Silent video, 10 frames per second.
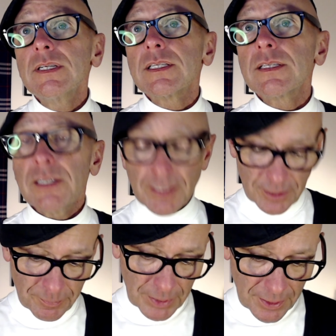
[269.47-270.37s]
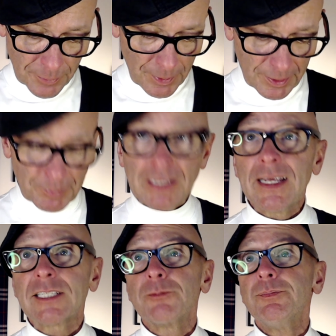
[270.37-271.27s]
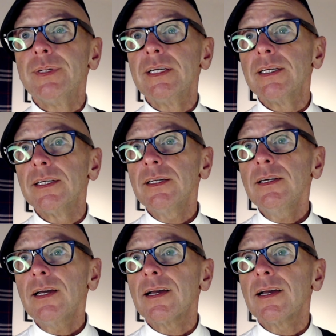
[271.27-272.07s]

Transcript: let's see, doesn't bother, probably gonna be Let's Be,